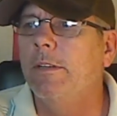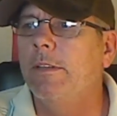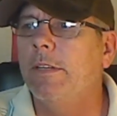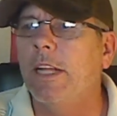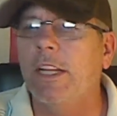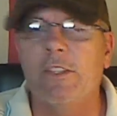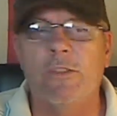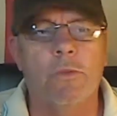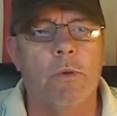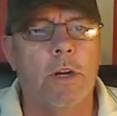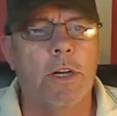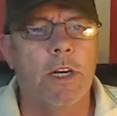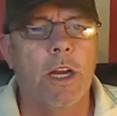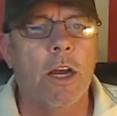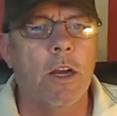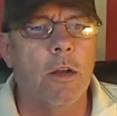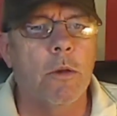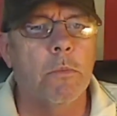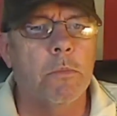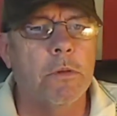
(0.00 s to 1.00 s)
That's right,
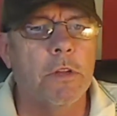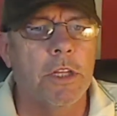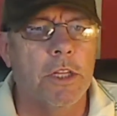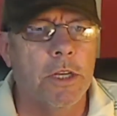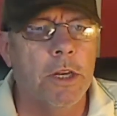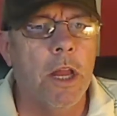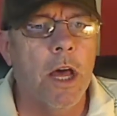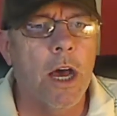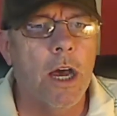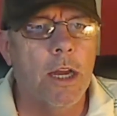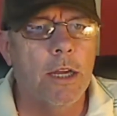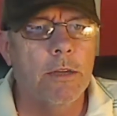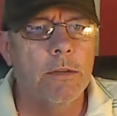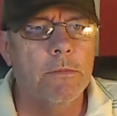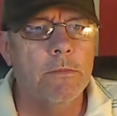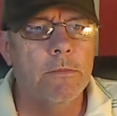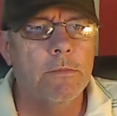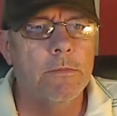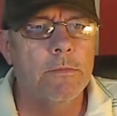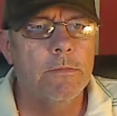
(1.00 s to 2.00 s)
a complete lie.
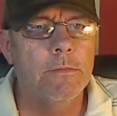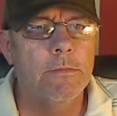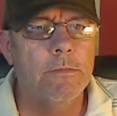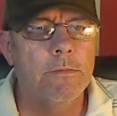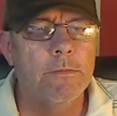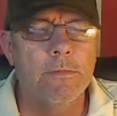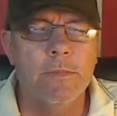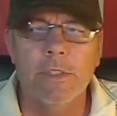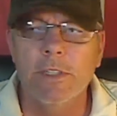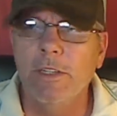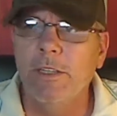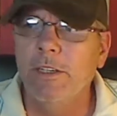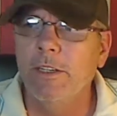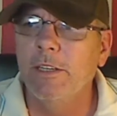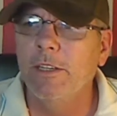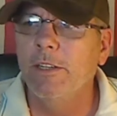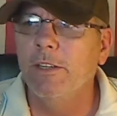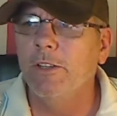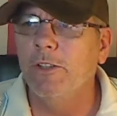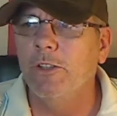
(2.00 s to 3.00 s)

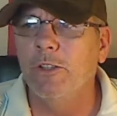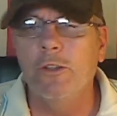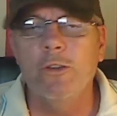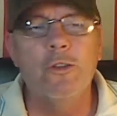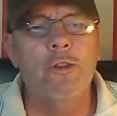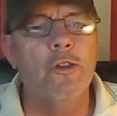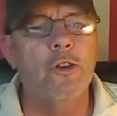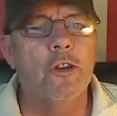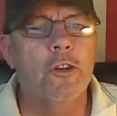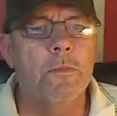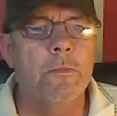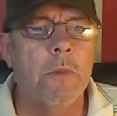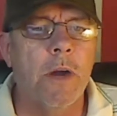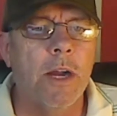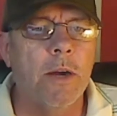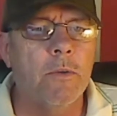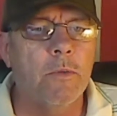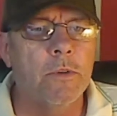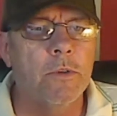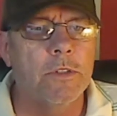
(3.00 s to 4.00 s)
You took
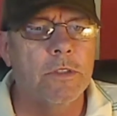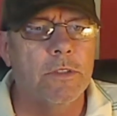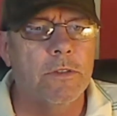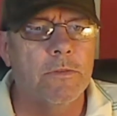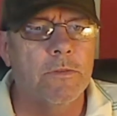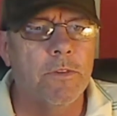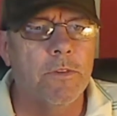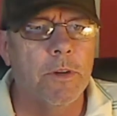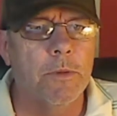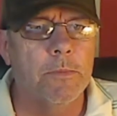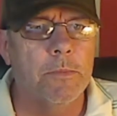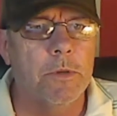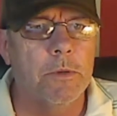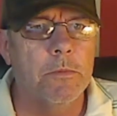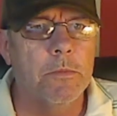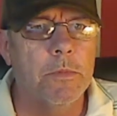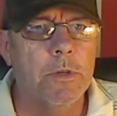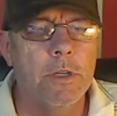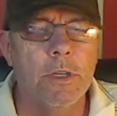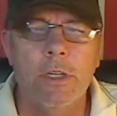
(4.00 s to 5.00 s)
my words and flipped them.
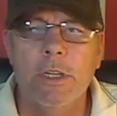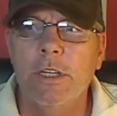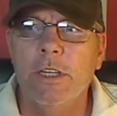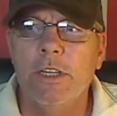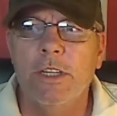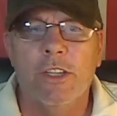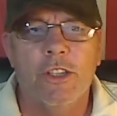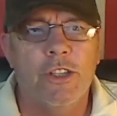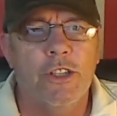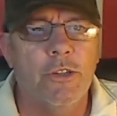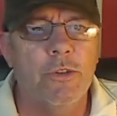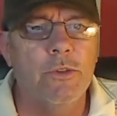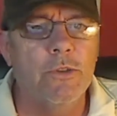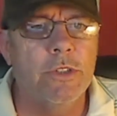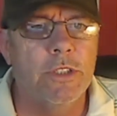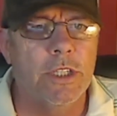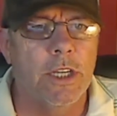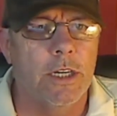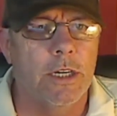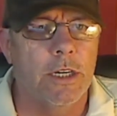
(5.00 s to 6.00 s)
You
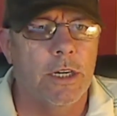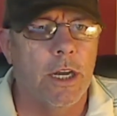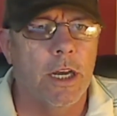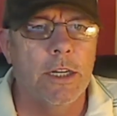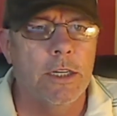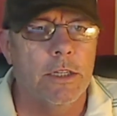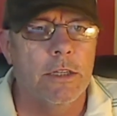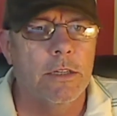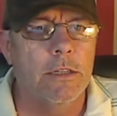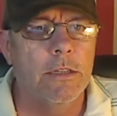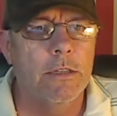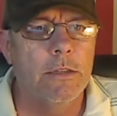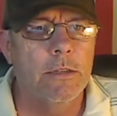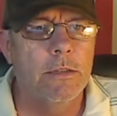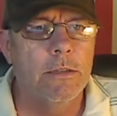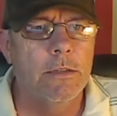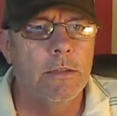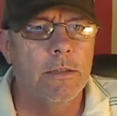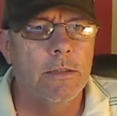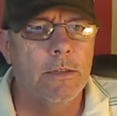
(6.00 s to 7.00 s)
said it, I didn't.
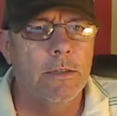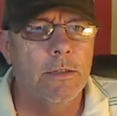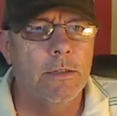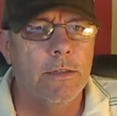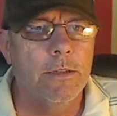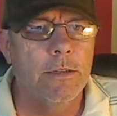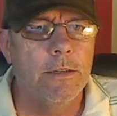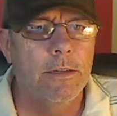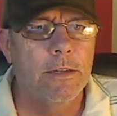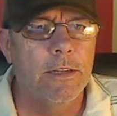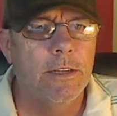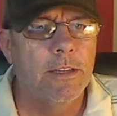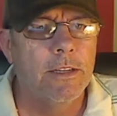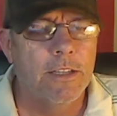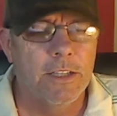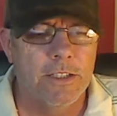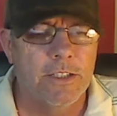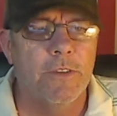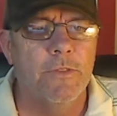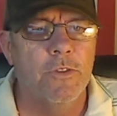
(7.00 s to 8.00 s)

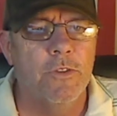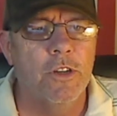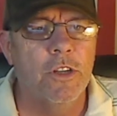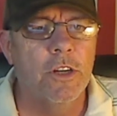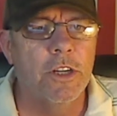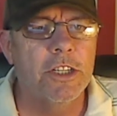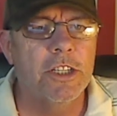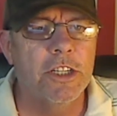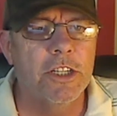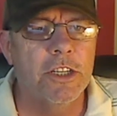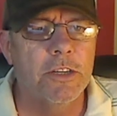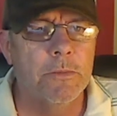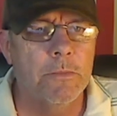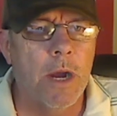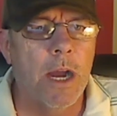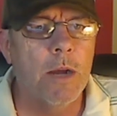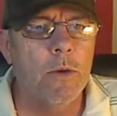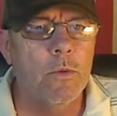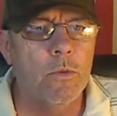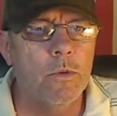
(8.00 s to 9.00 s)
Because if you listen to
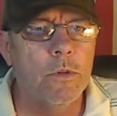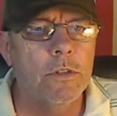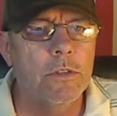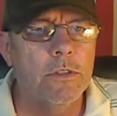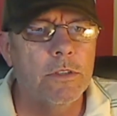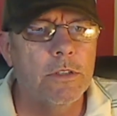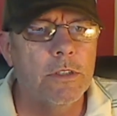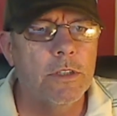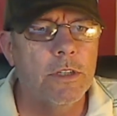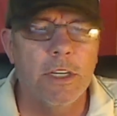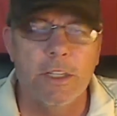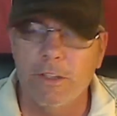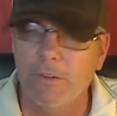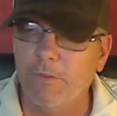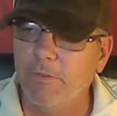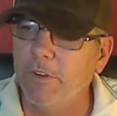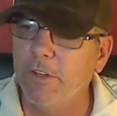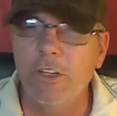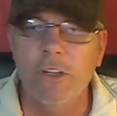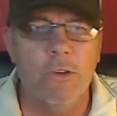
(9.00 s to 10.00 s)
my words in the
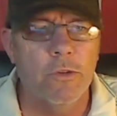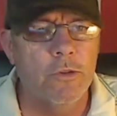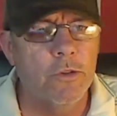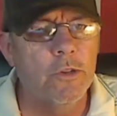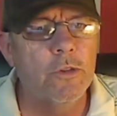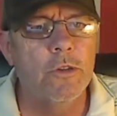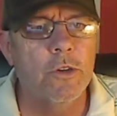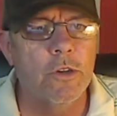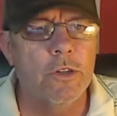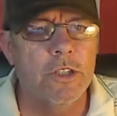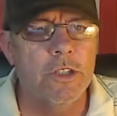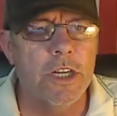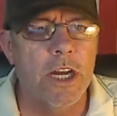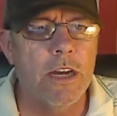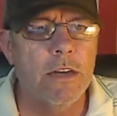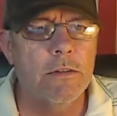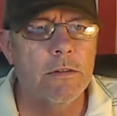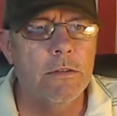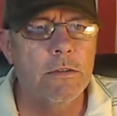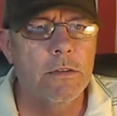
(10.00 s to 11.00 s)
video you took
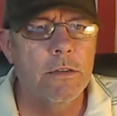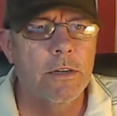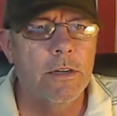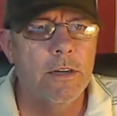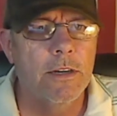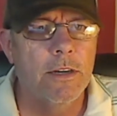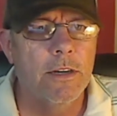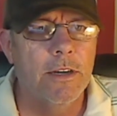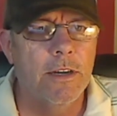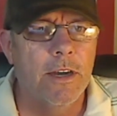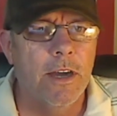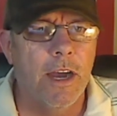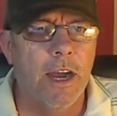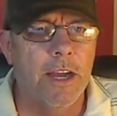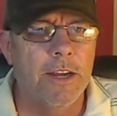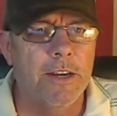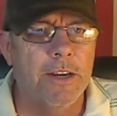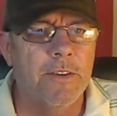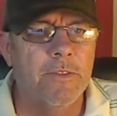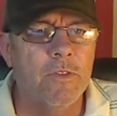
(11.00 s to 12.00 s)
down,
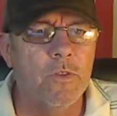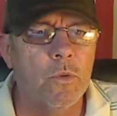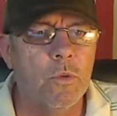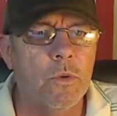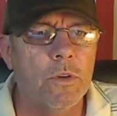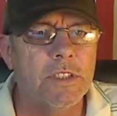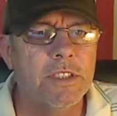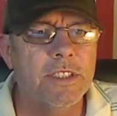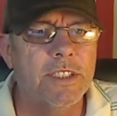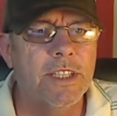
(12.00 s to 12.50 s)
I never once